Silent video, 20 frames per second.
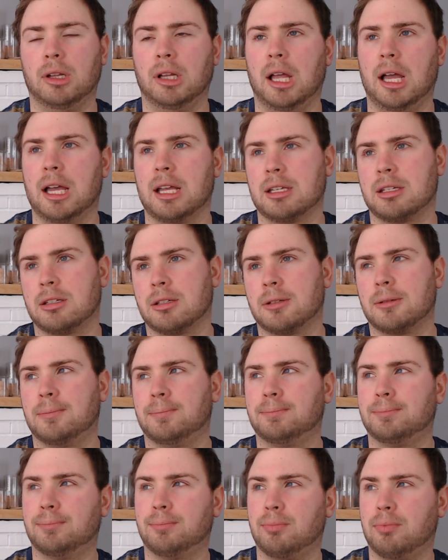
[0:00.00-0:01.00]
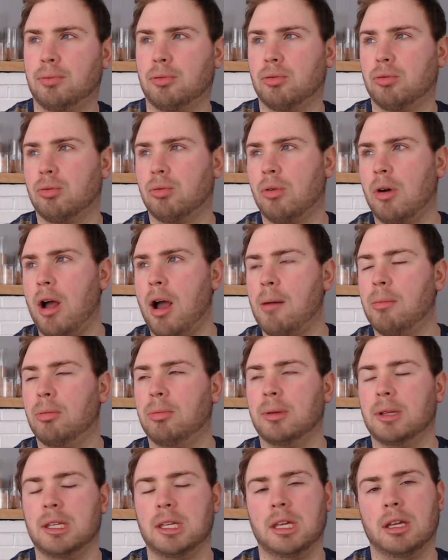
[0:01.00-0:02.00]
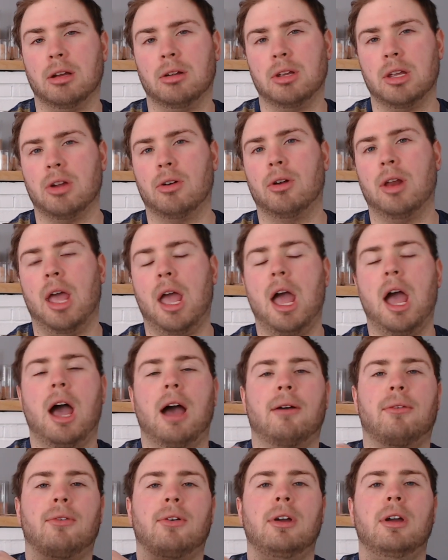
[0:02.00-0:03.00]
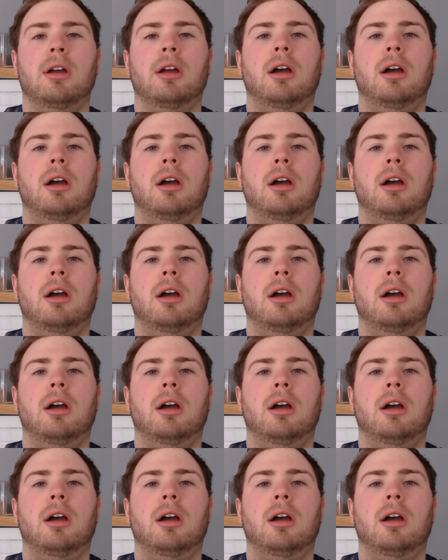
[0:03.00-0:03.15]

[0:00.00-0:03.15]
last probably year and a half,